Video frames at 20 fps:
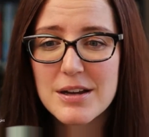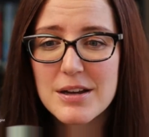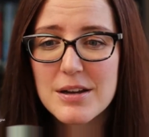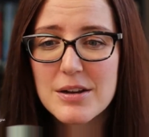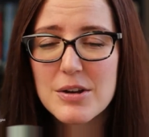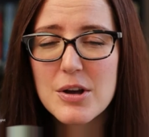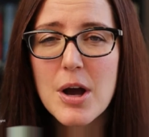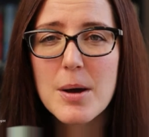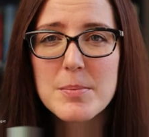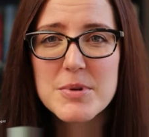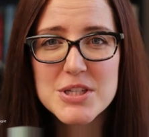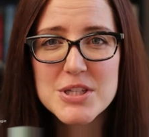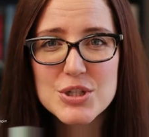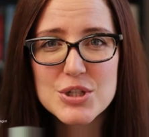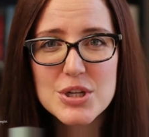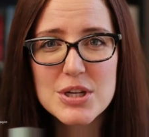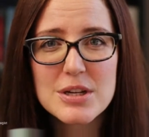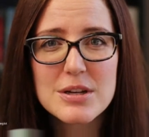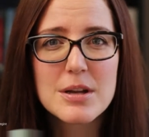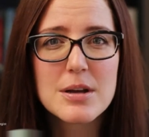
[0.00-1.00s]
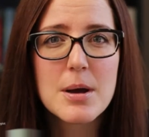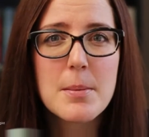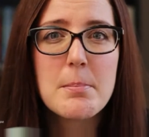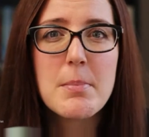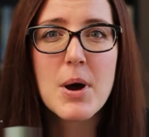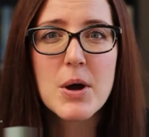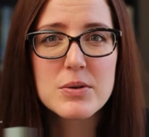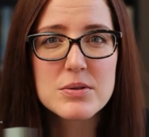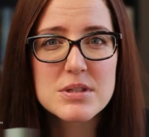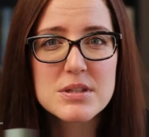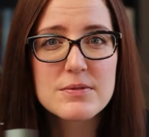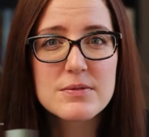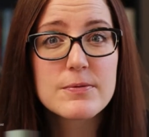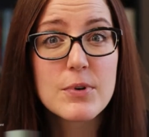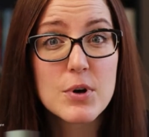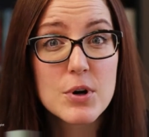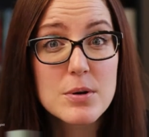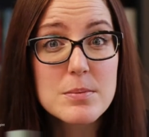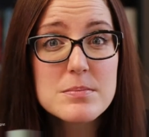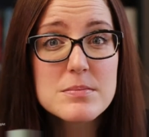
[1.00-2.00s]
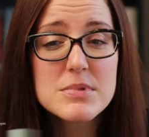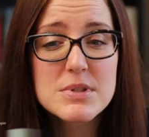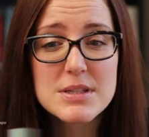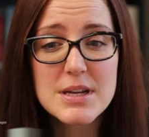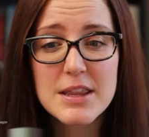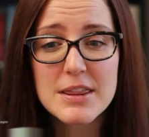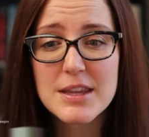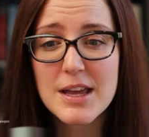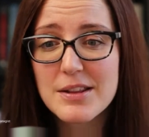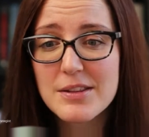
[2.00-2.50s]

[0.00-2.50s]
competition amongst firms at that